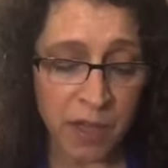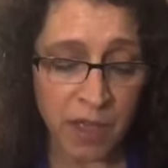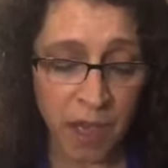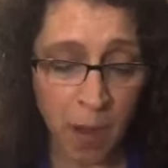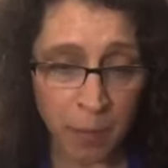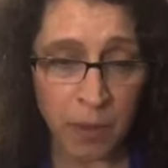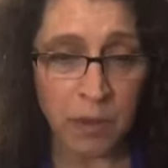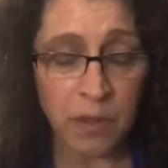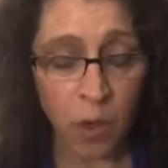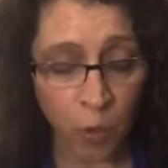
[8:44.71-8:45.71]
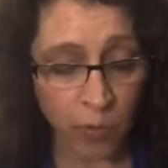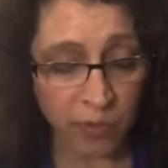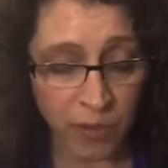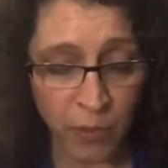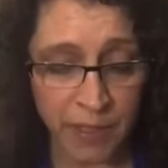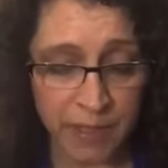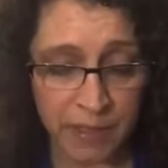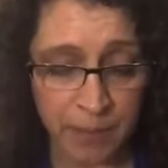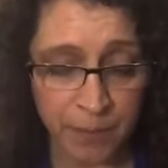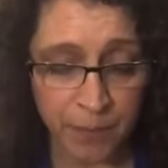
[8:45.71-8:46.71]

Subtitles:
a couple called the Floyds.